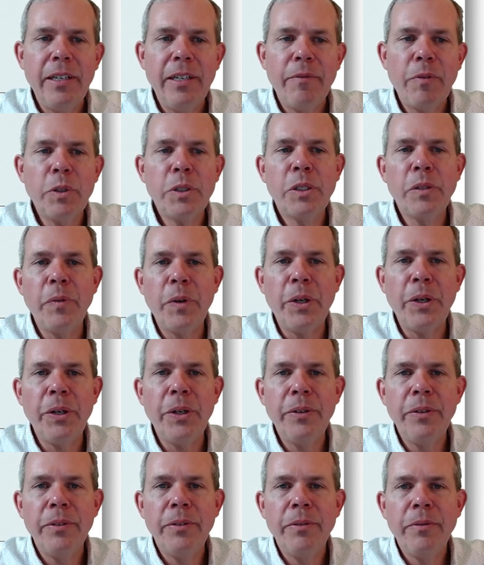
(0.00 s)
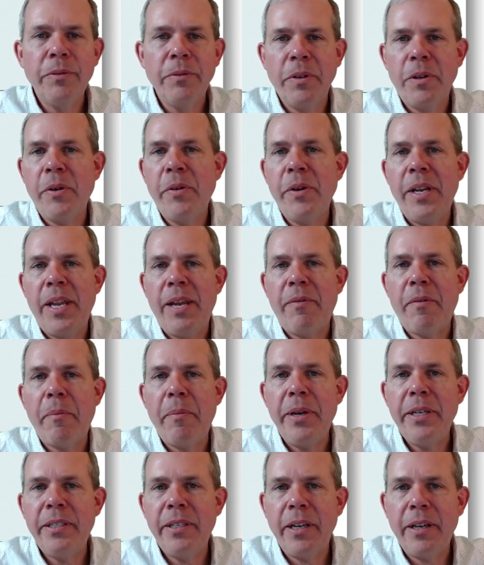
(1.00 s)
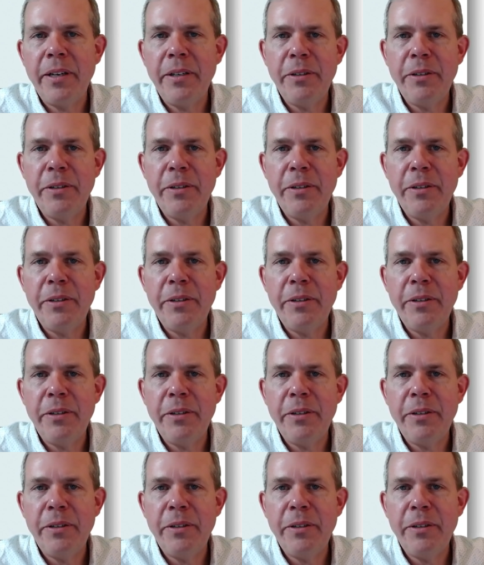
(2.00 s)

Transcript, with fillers: First of all, we're going to have a basic